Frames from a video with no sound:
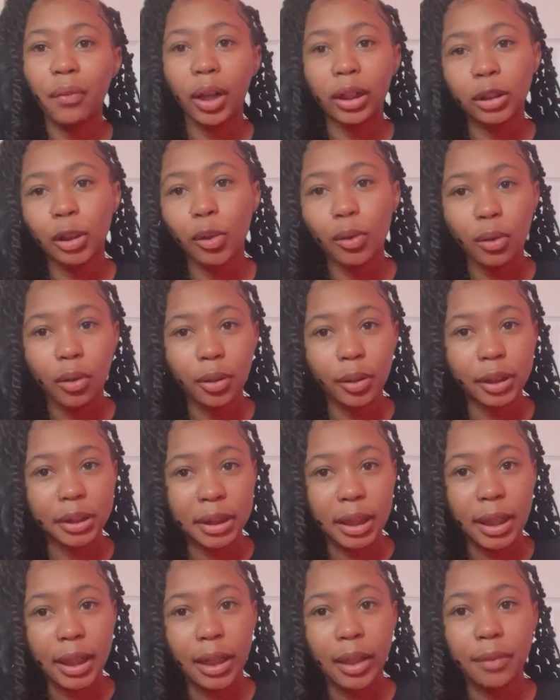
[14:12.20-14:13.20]
I don't already
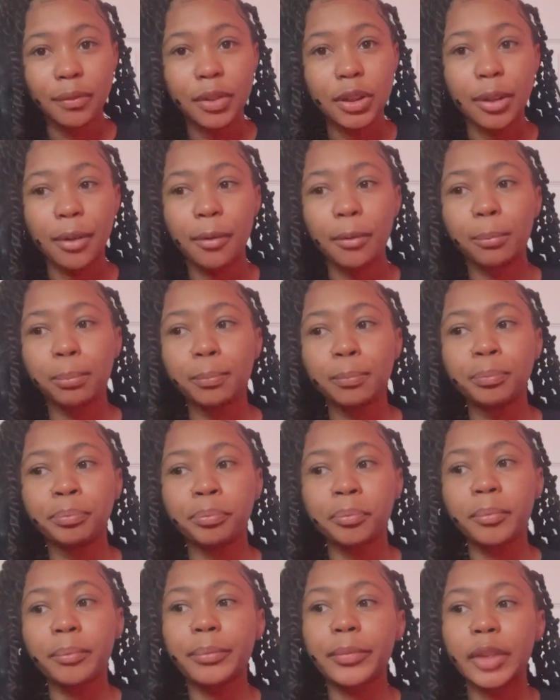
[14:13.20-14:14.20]
have, so
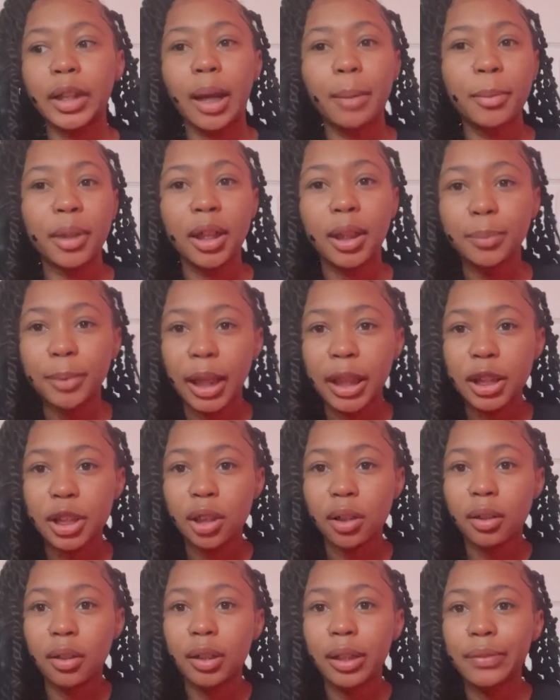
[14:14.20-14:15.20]
I'ma update
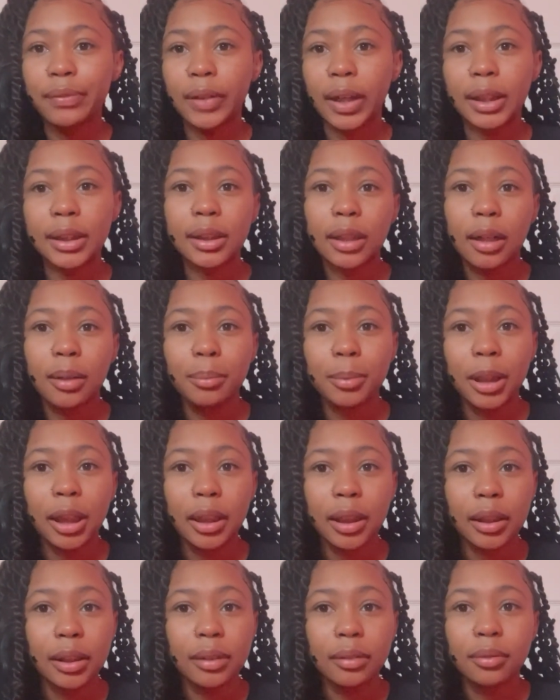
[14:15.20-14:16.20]
y'all if I ended up
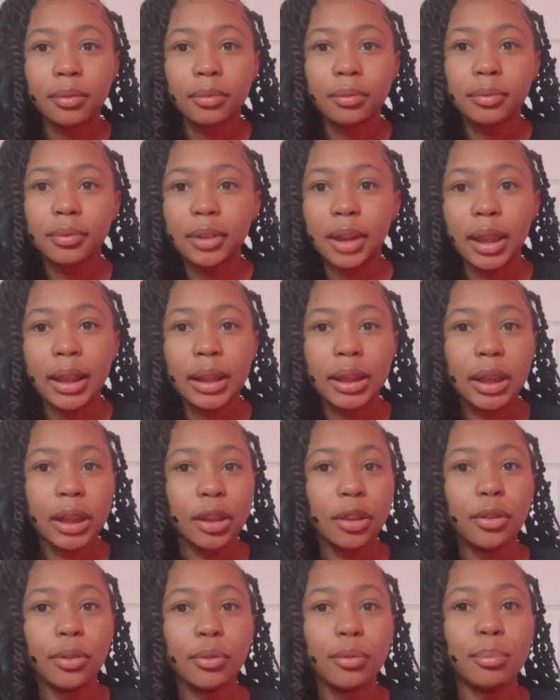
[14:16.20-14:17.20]
getting
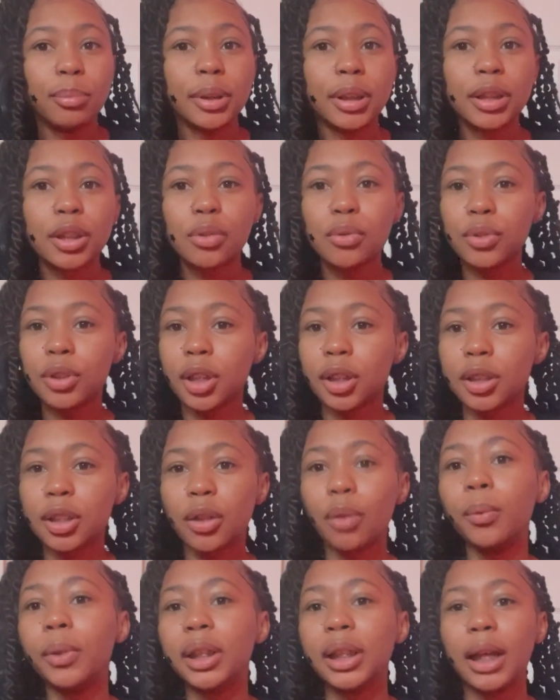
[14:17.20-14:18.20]
anything new. But school starts in
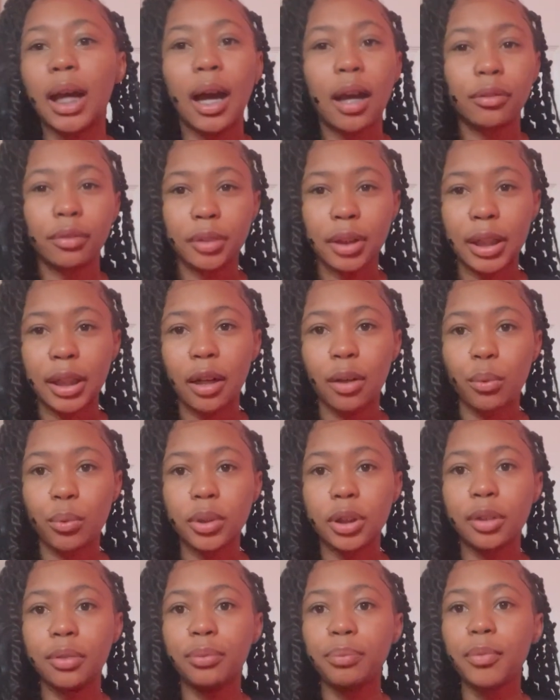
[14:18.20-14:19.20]
a week. I don't think I
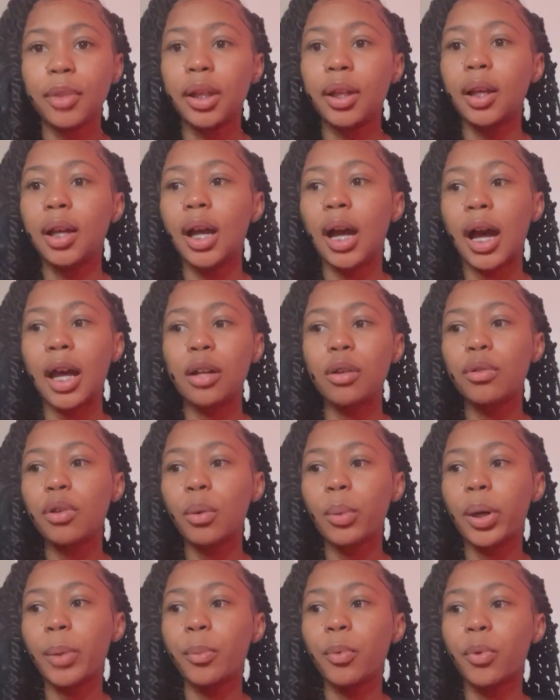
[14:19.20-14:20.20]
will. I don't know
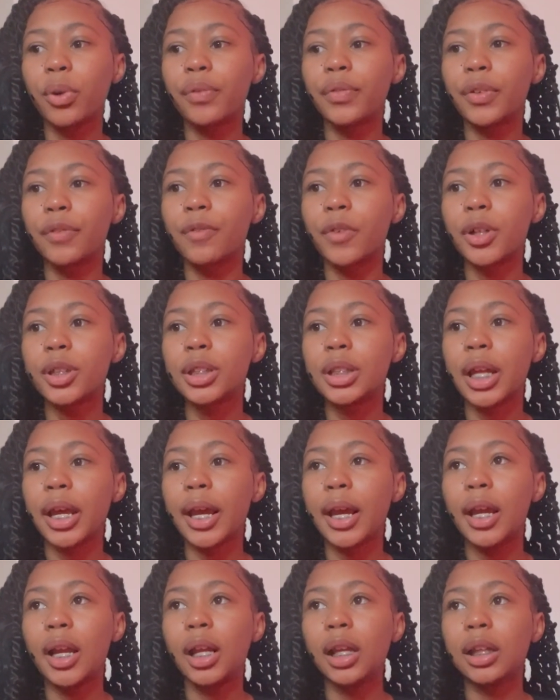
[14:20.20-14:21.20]
what I'm gonna wear for the first
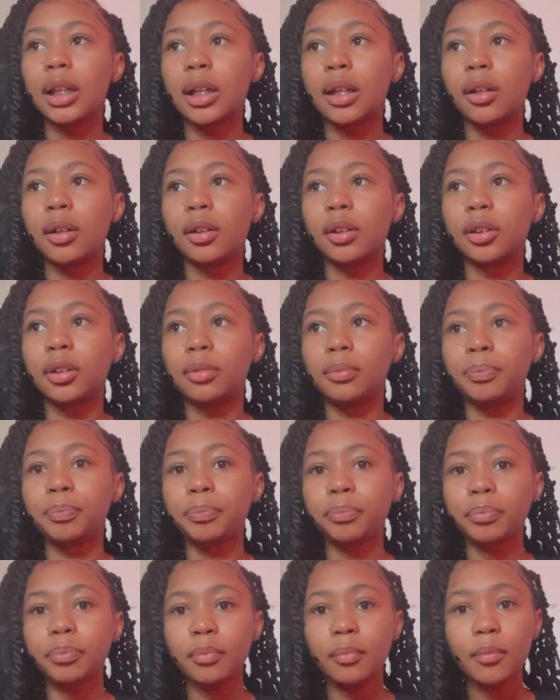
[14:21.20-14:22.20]
day. Um
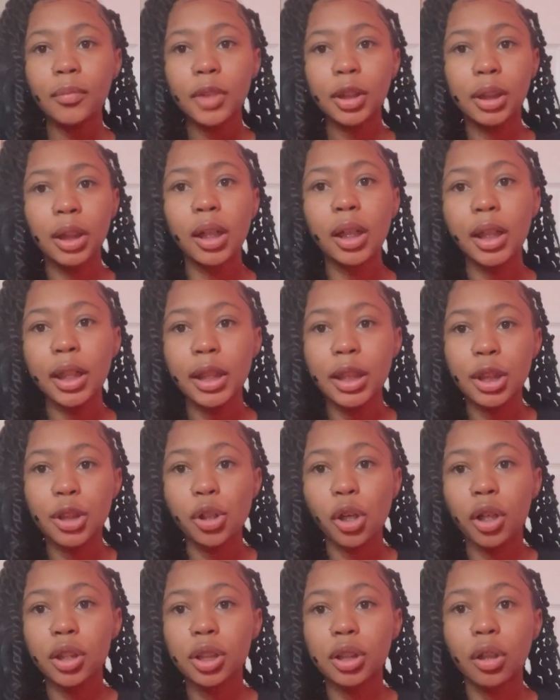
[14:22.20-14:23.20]
the hoodie that
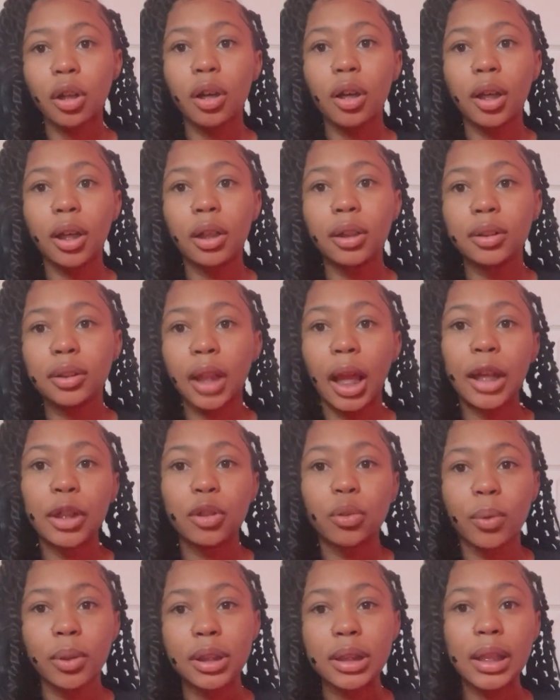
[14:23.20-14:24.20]
y'all saw like
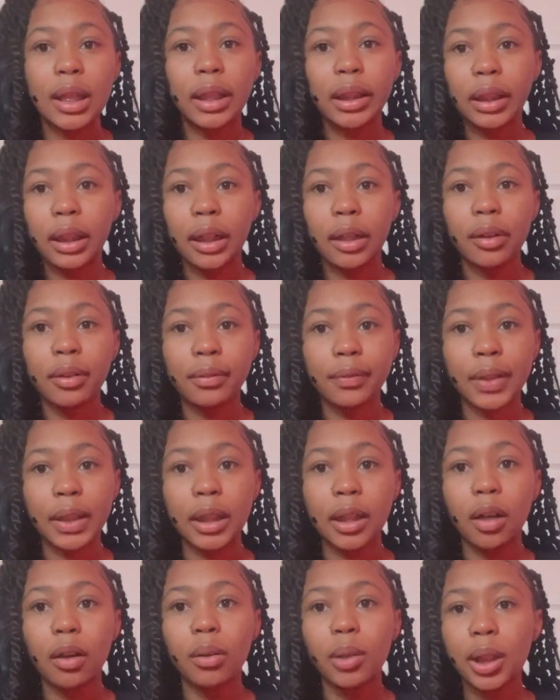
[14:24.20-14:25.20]
towards the end, end of the
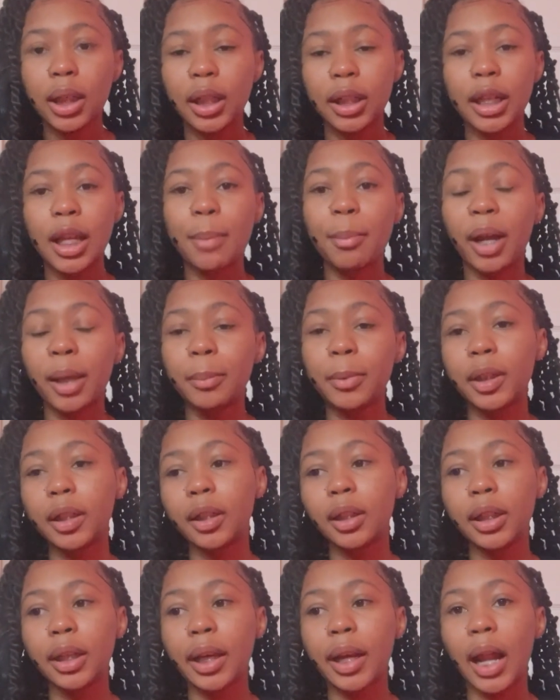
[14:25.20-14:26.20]
video, that might be the
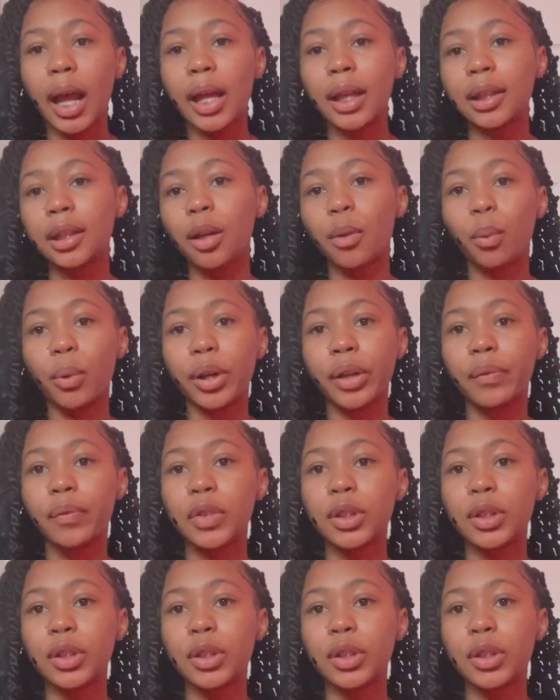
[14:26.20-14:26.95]
hoodie that I end up wearing for